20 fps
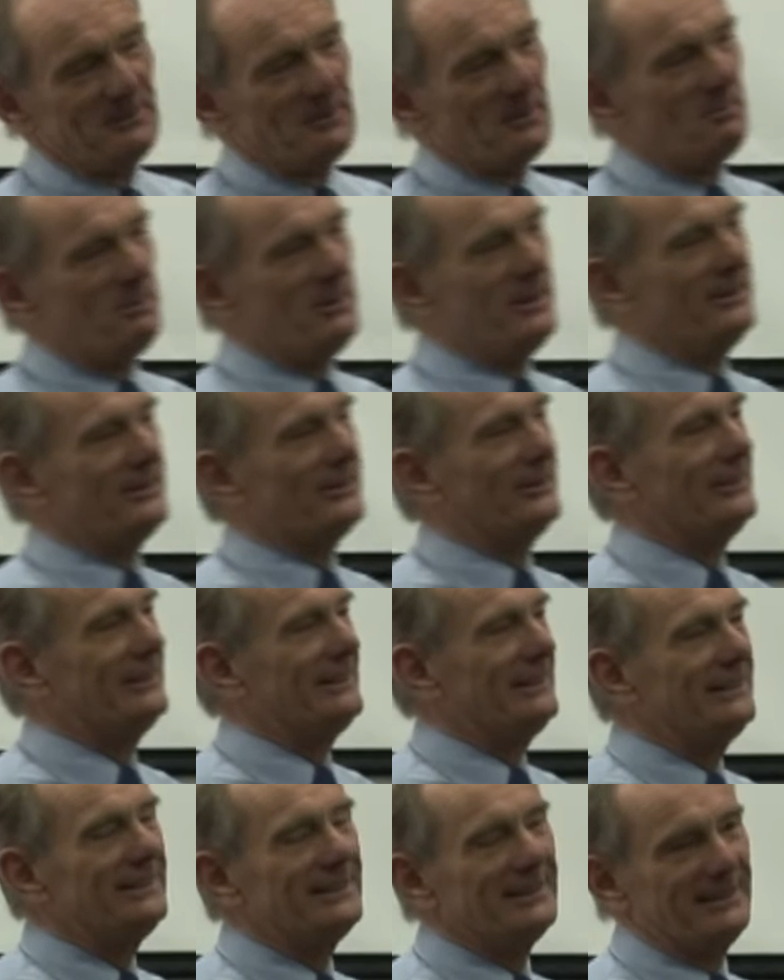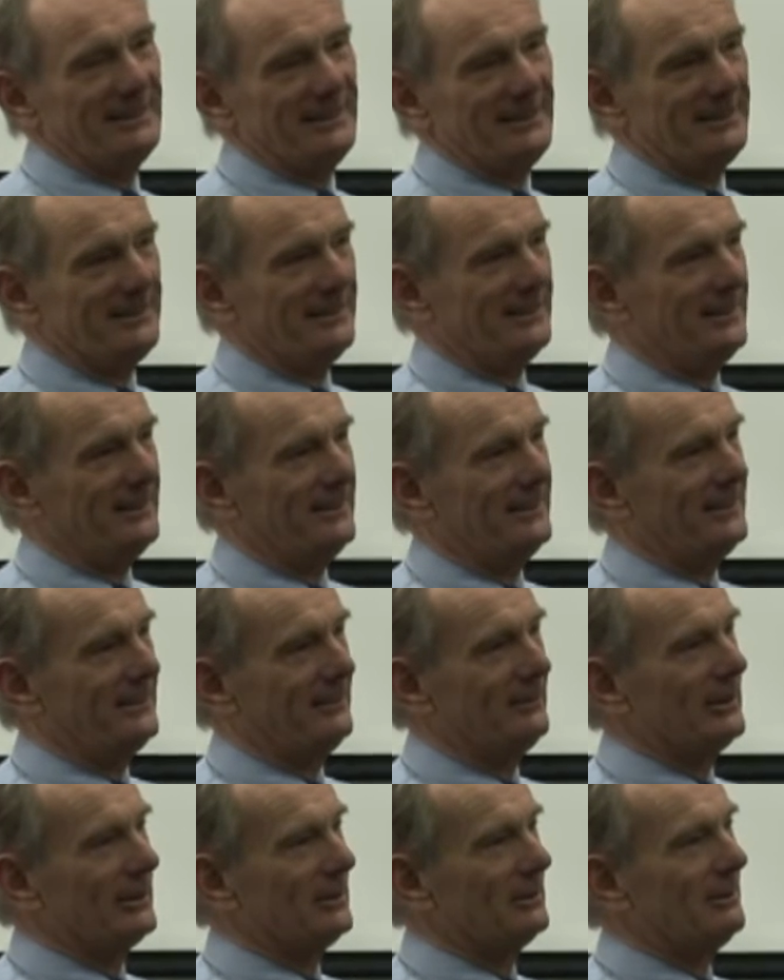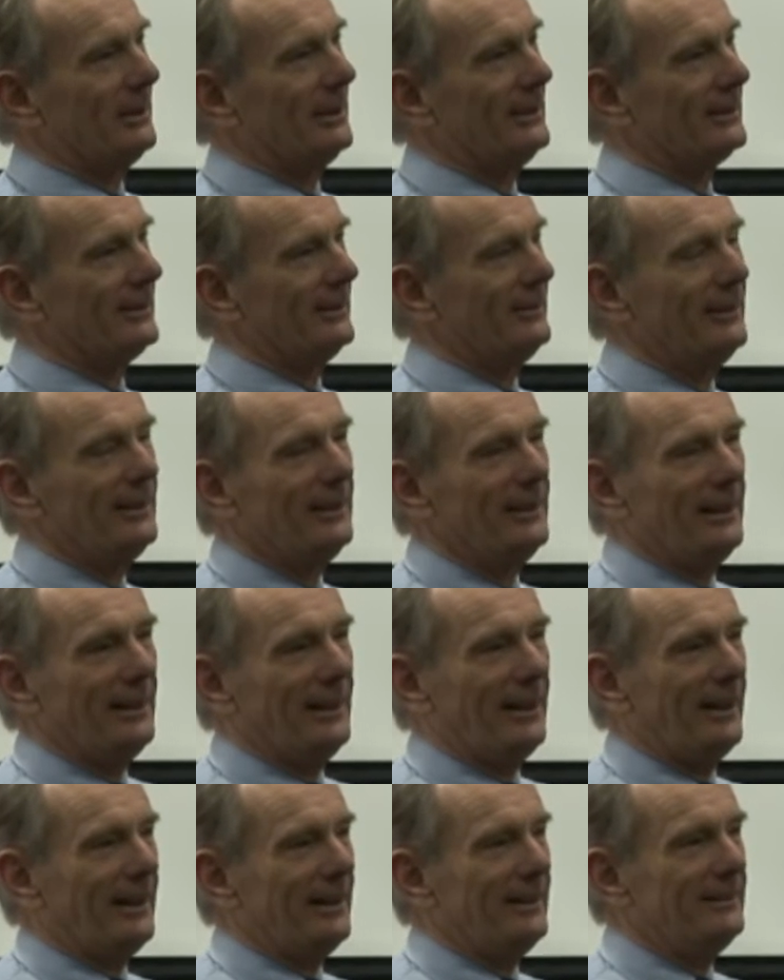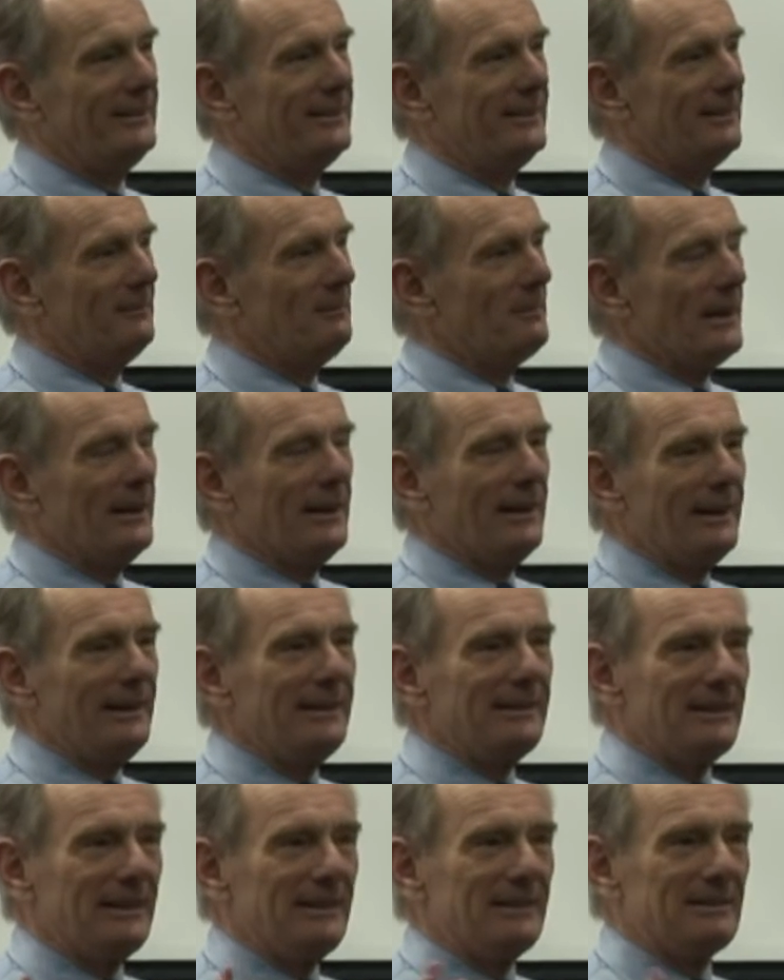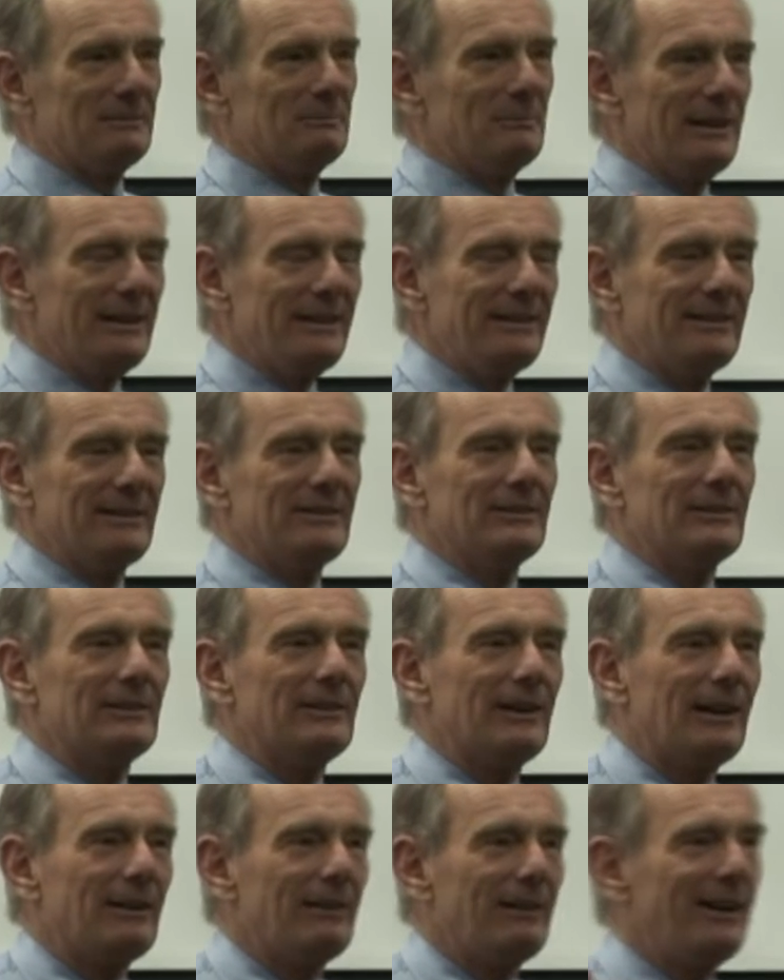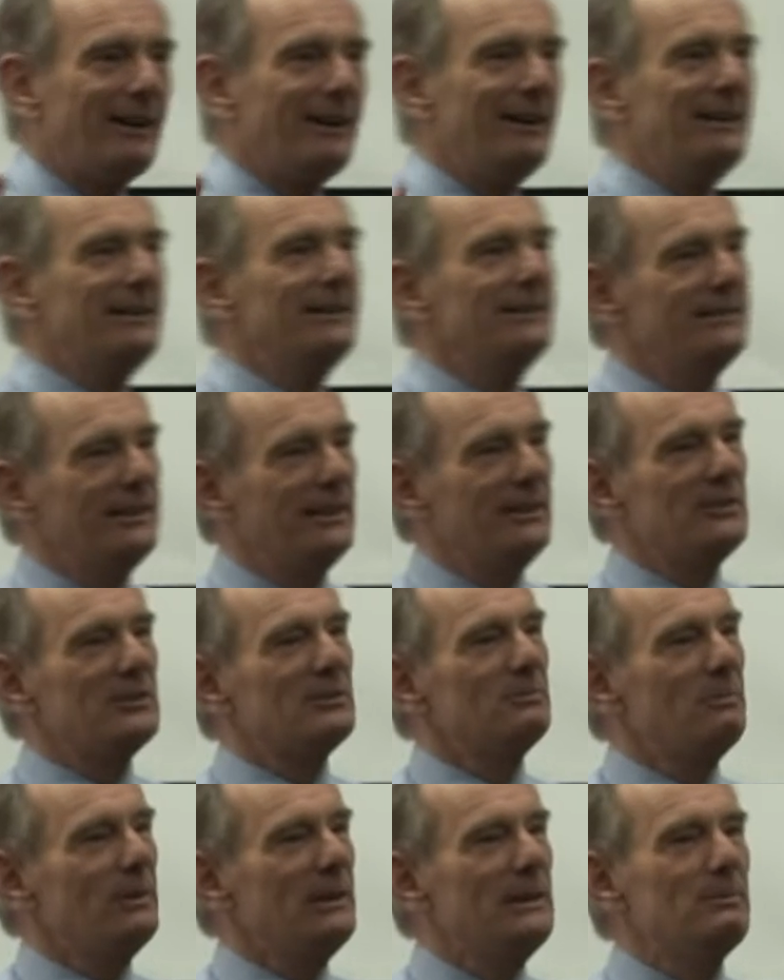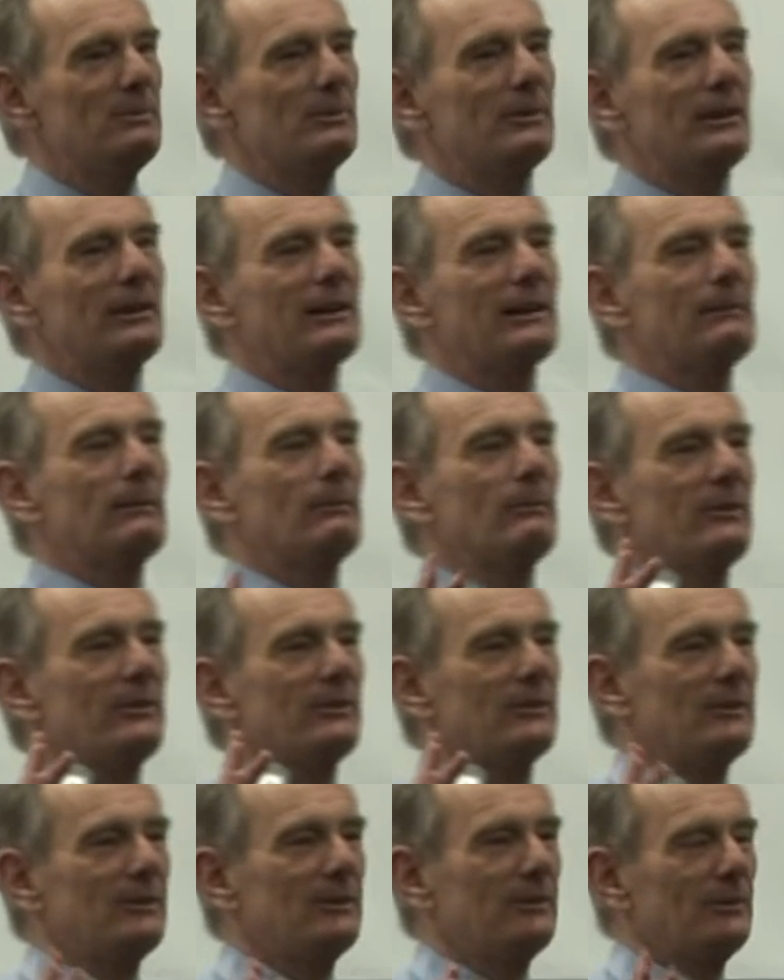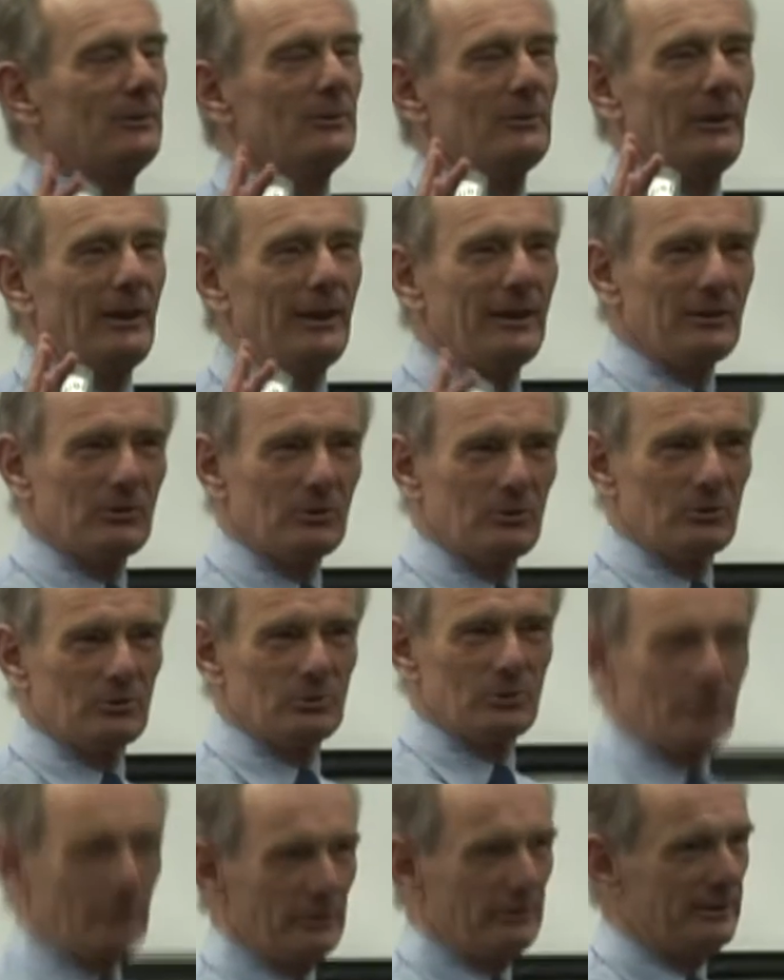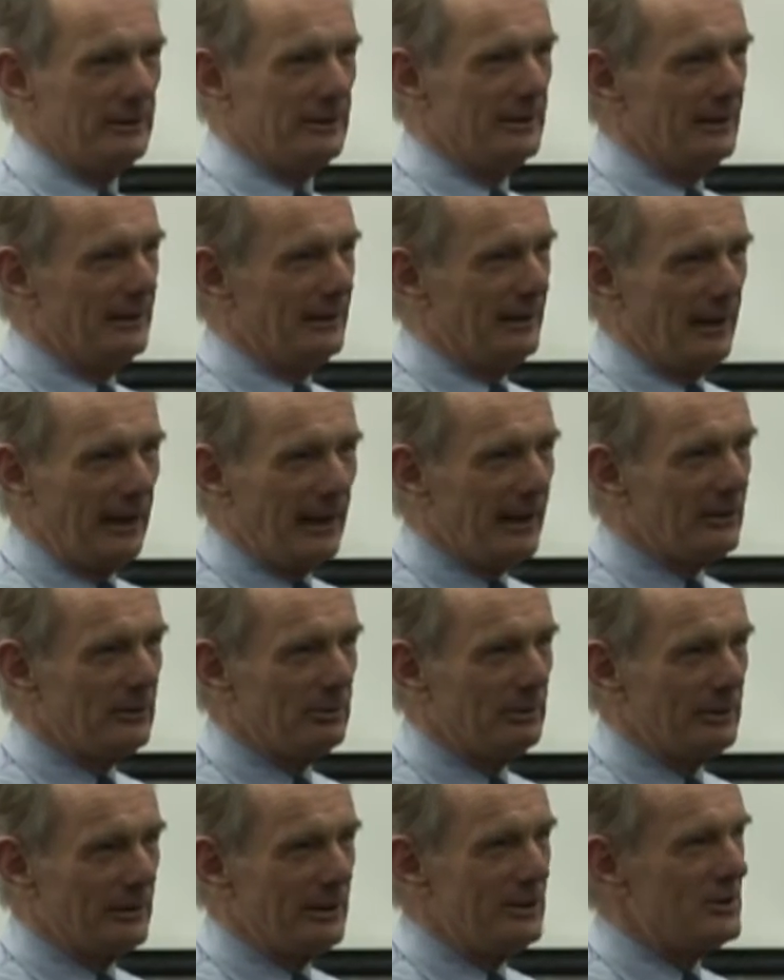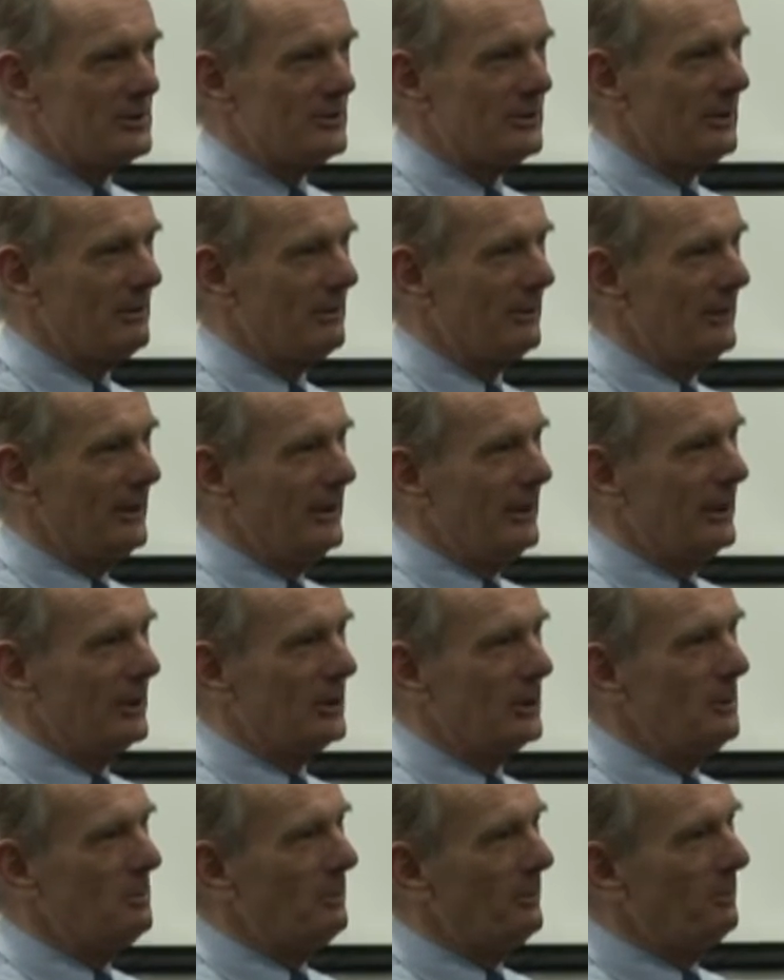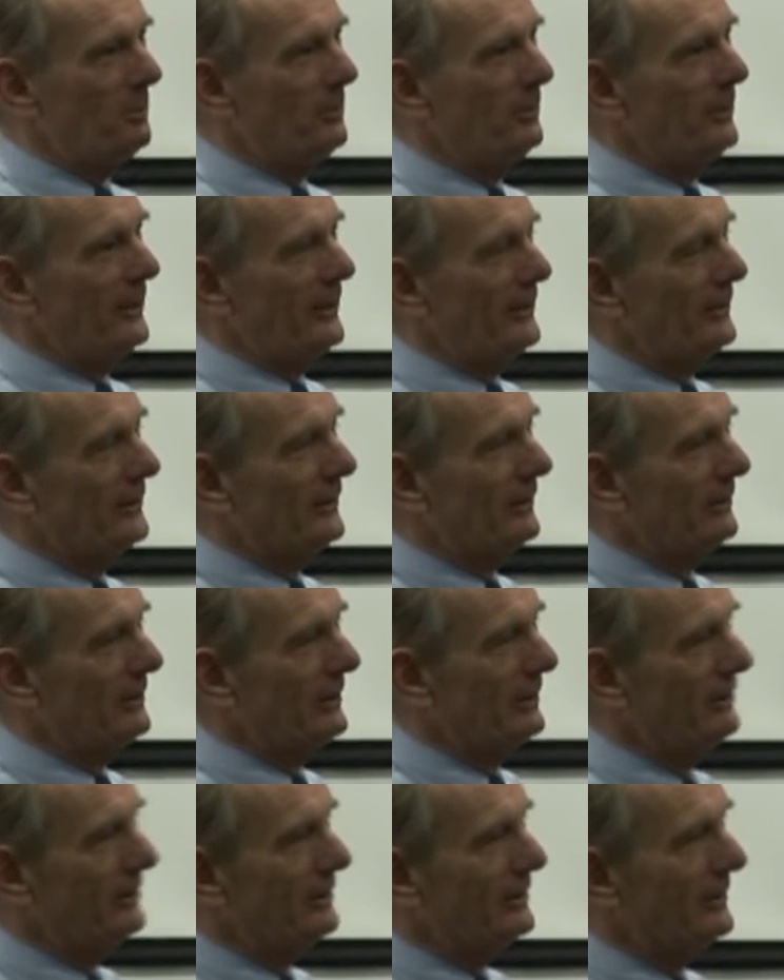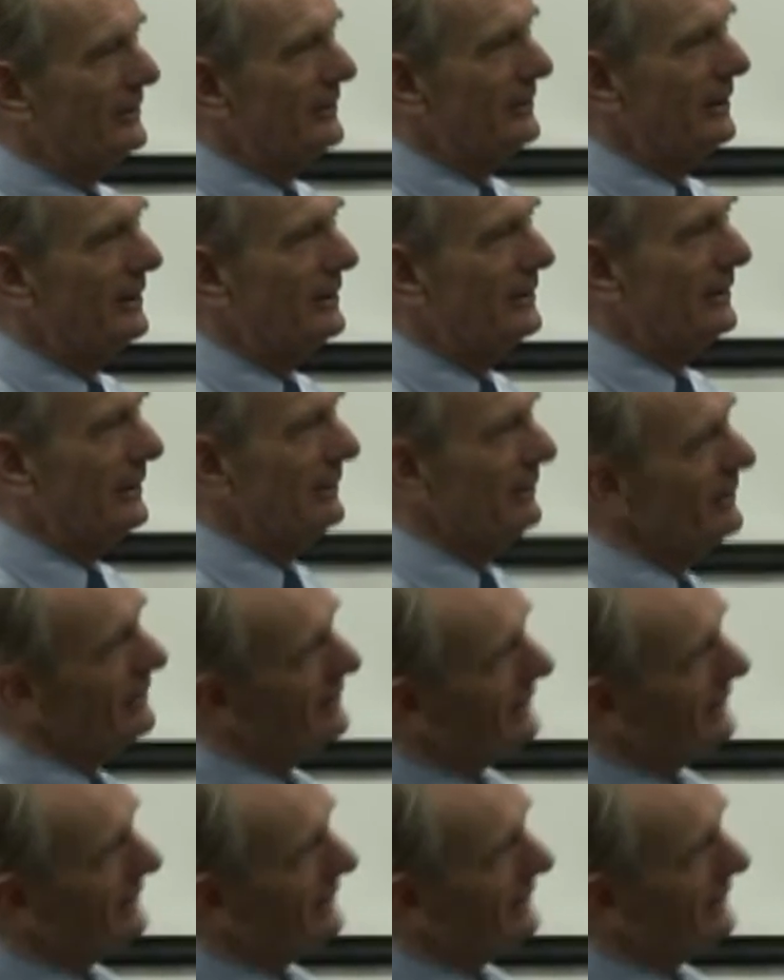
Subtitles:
appeared on the internet some little while ago. And it's amazing, you know, how highly intelligent people can come up with sort of extraordinary explanations. There were a group of professors, I was over in the States, and they were